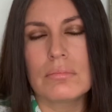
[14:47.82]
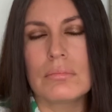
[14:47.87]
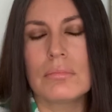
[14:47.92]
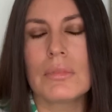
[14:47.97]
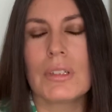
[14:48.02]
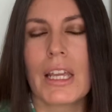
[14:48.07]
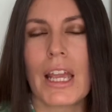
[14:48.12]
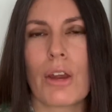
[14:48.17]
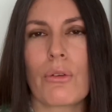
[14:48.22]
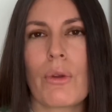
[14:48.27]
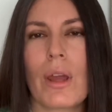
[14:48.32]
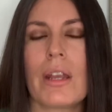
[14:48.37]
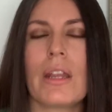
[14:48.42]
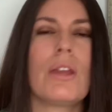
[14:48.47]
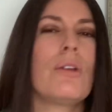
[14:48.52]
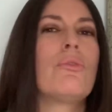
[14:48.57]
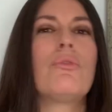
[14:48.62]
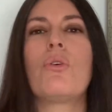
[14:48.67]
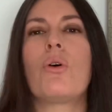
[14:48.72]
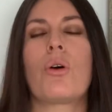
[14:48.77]
get
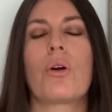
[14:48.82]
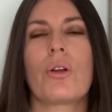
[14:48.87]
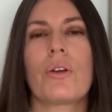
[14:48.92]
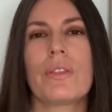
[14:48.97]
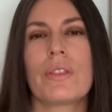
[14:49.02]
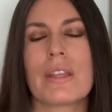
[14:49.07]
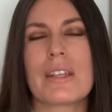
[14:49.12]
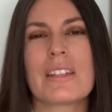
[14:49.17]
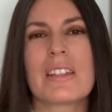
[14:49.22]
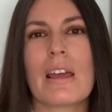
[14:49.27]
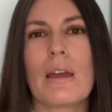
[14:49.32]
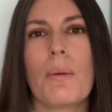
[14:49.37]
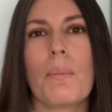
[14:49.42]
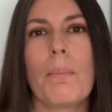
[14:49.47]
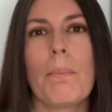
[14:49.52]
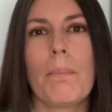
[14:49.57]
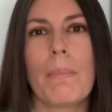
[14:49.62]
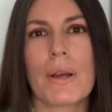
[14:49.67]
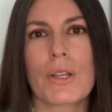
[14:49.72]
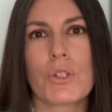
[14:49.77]
ready for this
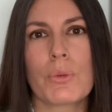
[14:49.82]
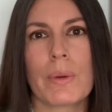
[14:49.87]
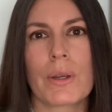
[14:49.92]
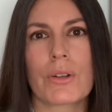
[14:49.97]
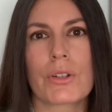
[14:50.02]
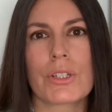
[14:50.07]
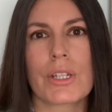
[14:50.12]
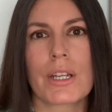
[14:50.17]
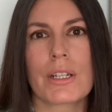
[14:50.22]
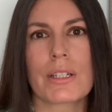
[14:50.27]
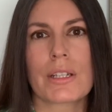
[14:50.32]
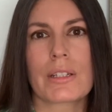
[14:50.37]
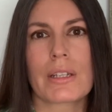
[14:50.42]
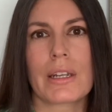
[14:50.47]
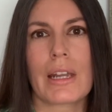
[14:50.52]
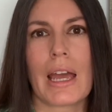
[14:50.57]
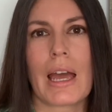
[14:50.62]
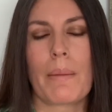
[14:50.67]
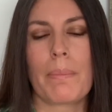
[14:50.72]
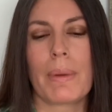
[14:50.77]
much bigger change that's
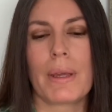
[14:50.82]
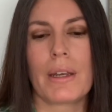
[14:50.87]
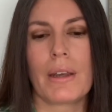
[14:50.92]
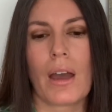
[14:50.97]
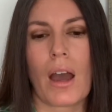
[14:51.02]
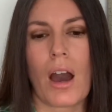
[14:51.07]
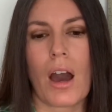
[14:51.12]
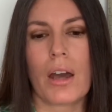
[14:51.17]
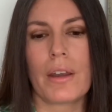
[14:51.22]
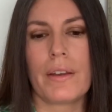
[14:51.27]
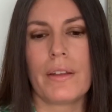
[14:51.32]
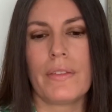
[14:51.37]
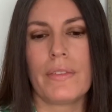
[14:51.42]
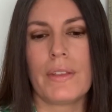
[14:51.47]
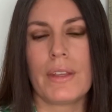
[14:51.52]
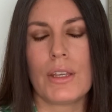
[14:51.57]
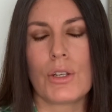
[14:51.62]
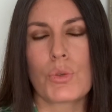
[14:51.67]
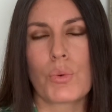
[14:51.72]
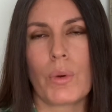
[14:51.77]
going to happen on
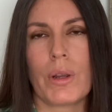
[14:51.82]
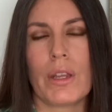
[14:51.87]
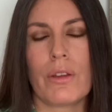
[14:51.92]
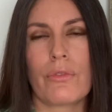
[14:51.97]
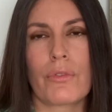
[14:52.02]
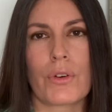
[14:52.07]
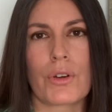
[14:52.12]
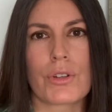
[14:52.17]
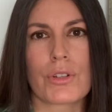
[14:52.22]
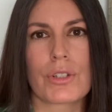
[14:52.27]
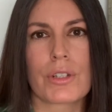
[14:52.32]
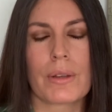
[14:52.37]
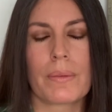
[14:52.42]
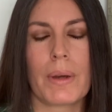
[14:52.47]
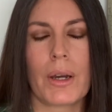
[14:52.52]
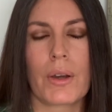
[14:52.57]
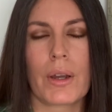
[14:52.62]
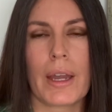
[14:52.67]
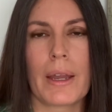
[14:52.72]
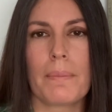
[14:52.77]
the 21st.
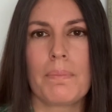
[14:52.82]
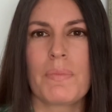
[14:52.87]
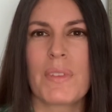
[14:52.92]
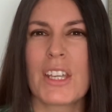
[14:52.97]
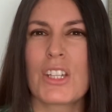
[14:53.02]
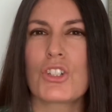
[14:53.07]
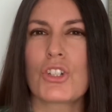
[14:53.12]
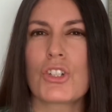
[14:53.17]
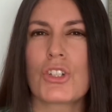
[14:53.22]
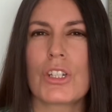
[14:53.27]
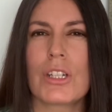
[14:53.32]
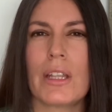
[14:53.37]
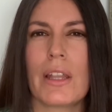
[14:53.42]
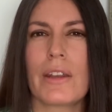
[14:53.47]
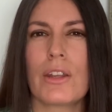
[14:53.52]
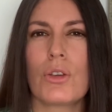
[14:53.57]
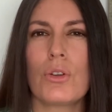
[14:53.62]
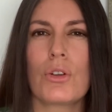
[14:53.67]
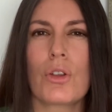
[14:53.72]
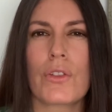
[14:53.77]
Okay, just
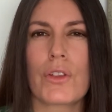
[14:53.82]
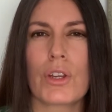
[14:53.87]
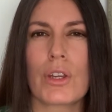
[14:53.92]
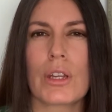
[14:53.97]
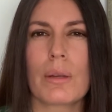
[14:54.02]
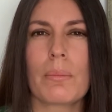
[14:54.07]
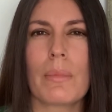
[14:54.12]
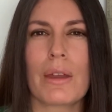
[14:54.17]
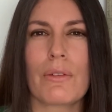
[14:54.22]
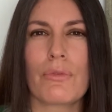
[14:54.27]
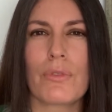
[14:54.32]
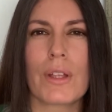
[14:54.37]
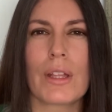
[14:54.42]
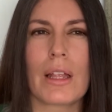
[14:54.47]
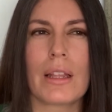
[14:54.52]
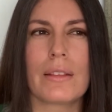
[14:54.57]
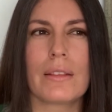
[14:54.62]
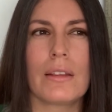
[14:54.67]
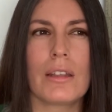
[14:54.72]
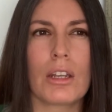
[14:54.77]
letting you know that might
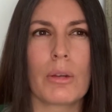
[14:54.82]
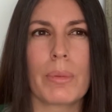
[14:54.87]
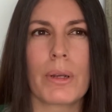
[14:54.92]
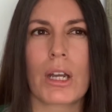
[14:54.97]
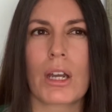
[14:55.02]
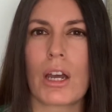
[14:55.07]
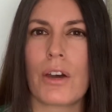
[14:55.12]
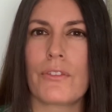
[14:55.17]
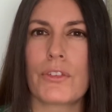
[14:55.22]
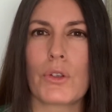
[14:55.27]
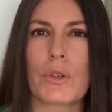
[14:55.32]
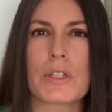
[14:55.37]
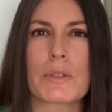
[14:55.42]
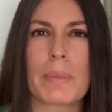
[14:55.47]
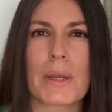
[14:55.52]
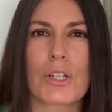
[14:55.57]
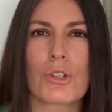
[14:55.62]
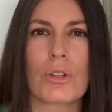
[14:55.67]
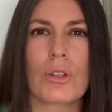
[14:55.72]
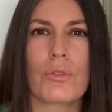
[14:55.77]
feel a little bit uncomfortable,
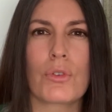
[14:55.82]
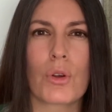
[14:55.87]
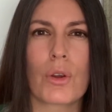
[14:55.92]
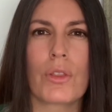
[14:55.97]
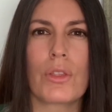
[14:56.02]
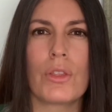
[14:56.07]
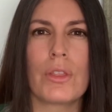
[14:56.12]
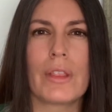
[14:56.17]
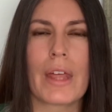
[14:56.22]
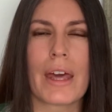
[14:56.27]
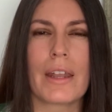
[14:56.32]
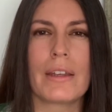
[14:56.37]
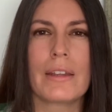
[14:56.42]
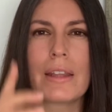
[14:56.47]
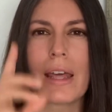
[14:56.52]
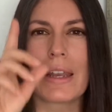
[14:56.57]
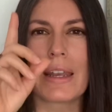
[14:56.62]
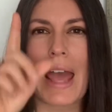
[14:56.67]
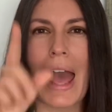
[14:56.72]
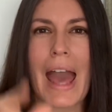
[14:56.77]
especially if you're on
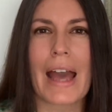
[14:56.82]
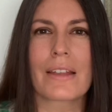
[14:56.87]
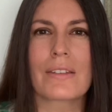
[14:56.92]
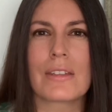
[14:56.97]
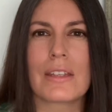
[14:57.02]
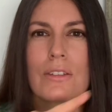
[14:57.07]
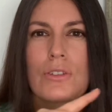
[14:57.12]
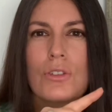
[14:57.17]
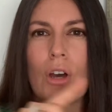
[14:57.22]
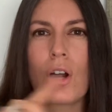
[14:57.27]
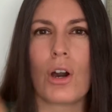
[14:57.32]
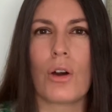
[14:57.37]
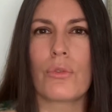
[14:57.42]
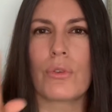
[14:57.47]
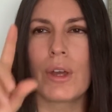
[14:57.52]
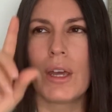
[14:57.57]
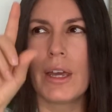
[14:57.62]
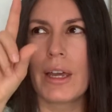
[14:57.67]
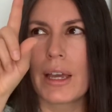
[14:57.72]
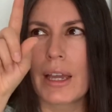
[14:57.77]
that axis
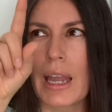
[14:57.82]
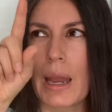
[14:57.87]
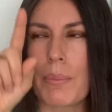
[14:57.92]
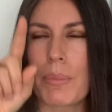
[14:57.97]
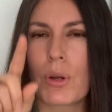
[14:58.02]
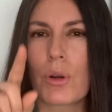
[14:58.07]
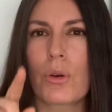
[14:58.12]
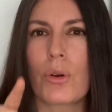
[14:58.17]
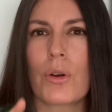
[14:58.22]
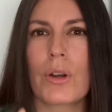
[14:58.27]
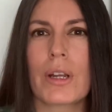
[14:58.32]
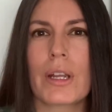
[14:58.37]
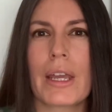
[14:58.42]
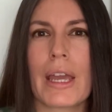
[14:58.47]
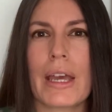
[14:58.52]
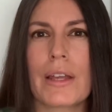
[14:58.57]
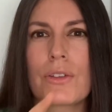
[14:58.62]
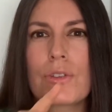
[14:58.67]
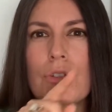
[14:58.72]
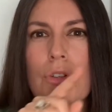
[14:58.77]
of Capricorn,
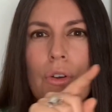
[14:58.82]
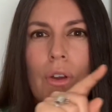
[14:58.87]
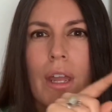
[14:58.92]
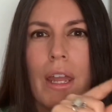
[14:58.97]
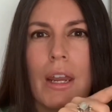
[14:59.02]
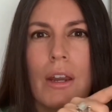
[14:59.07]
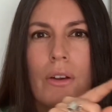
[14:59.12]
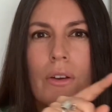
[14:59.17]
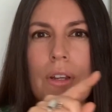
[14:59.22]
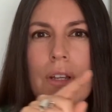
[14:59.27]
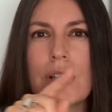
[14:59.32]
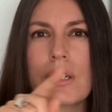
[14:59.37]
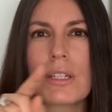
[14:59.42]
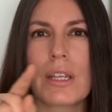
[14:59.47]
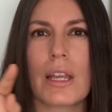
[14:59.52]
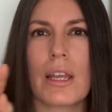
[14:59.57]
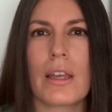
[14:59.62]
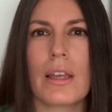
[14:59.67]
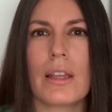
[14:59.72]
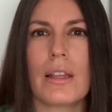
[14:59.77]
Cancer,
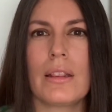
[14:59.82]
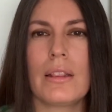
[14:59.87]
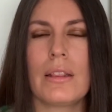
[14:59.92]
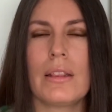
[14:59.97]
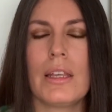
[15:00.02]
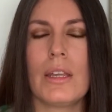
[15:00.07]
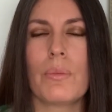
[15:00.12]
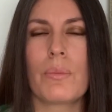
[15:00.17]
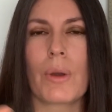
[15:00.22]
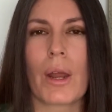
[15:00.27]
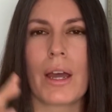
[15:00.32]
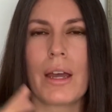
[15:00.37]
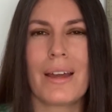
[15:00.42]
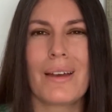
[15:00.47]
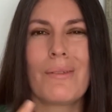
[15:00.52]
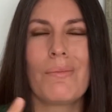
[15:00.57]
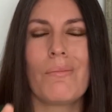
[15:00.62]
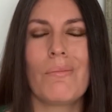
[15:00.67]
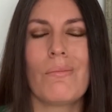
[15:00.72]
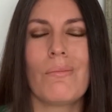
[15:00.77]
Aries, Libra.
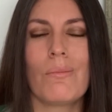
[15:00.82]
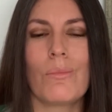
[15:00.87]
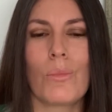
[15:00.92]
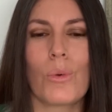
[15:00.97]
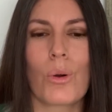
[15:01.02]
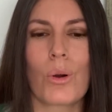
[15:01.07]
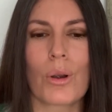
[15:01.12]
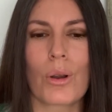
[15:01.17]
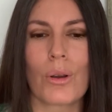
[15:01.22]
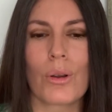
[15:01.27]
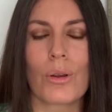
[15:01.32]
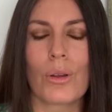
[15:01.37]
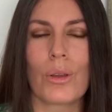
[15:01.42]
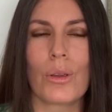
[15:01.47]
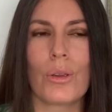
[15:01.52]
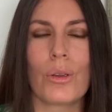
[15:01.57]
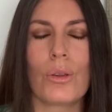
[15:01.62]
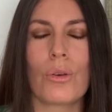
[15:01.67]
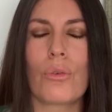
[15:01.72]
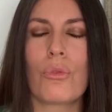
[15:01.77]
More
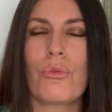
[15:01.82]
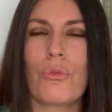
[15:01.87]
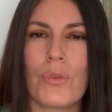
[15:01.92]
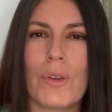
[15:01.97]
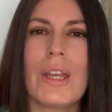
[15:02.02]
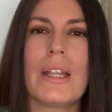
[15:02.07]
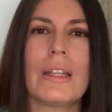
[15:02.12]
you'll feel